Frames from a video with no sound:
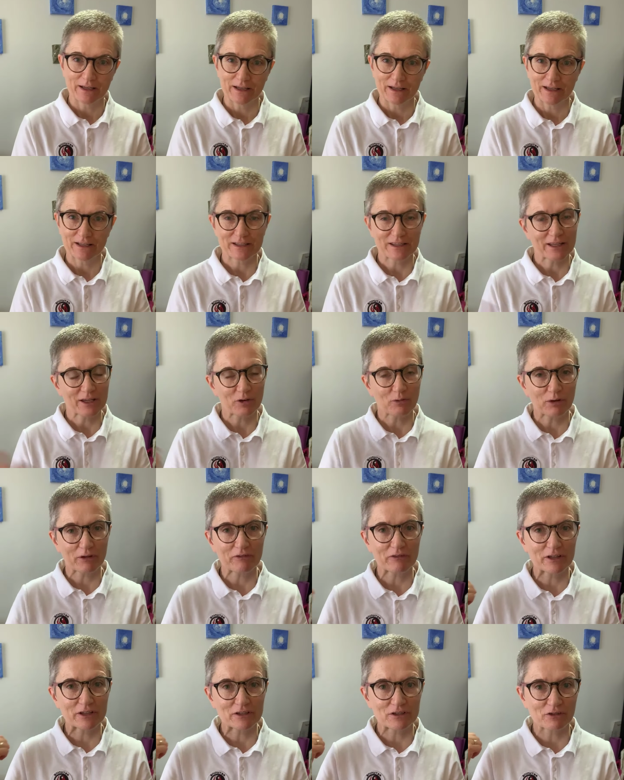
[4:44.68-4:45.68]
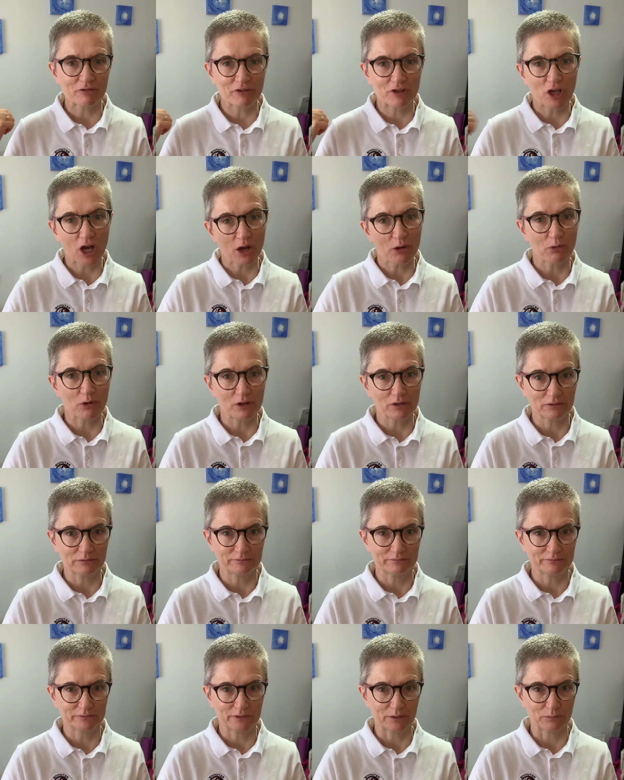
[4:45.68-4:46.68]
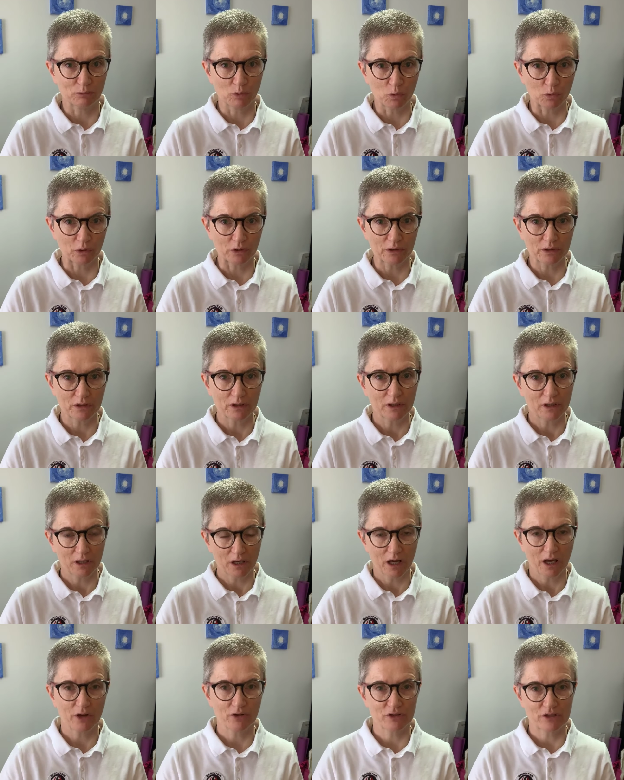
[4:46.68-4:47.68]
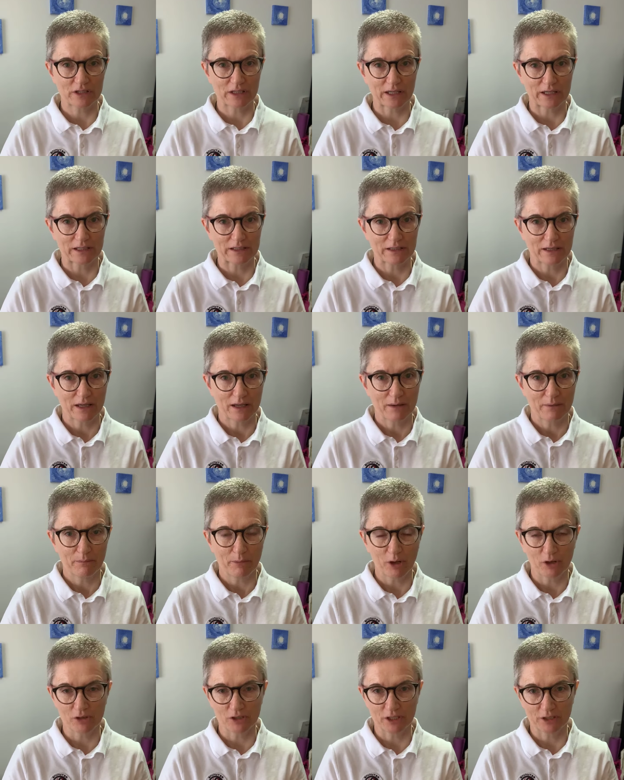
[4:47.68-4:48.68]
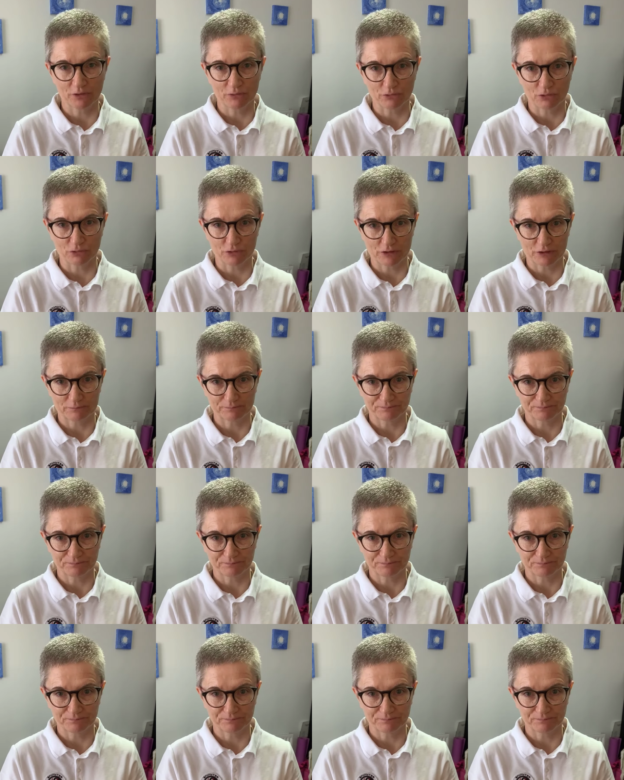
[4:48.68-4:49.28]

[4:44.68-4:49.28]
is the equivalent of an hour and more outside pounding the roads.